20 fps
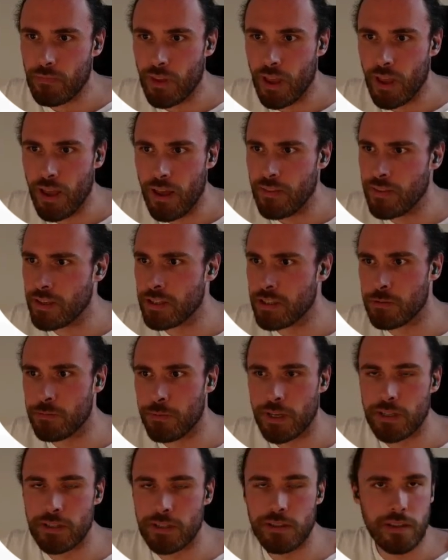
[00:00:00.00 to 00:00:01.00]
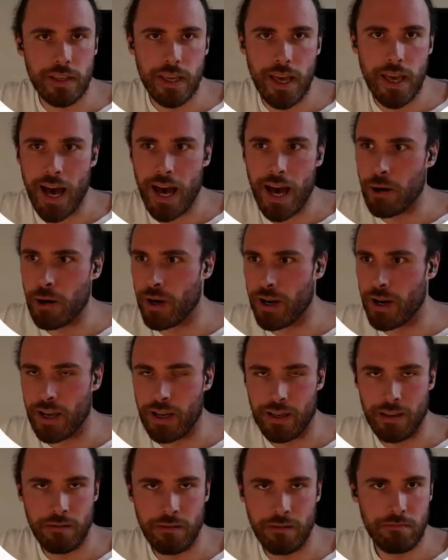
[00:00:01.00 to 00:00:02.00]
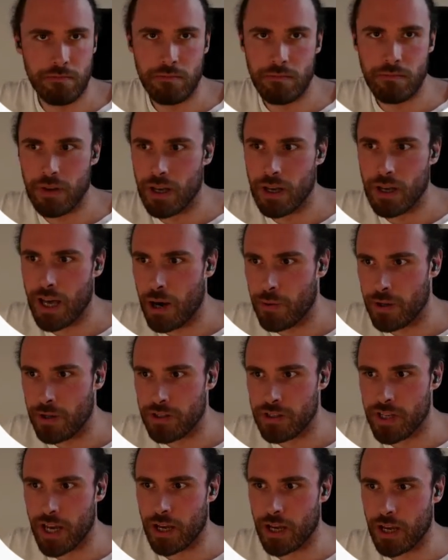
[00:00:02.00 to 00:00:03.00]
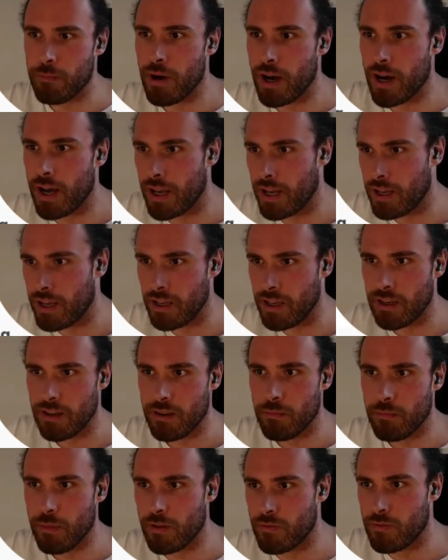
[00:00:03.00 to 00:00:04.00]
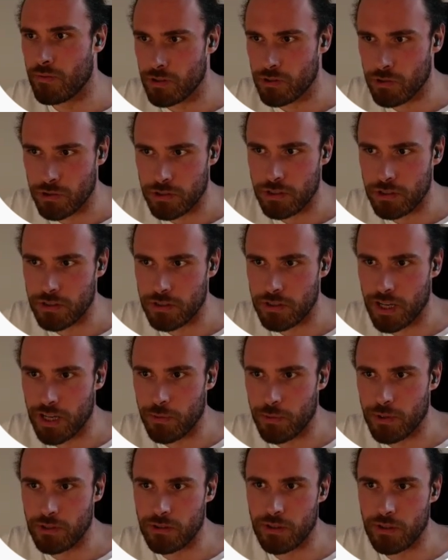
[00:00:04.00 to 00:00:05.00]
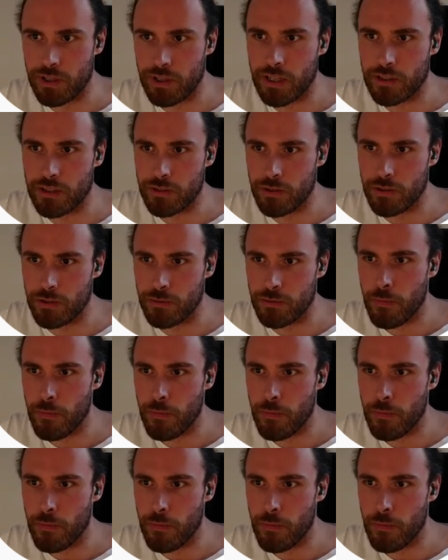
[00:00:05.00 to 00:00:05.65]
And this is basically how I check my resources that I want to link to.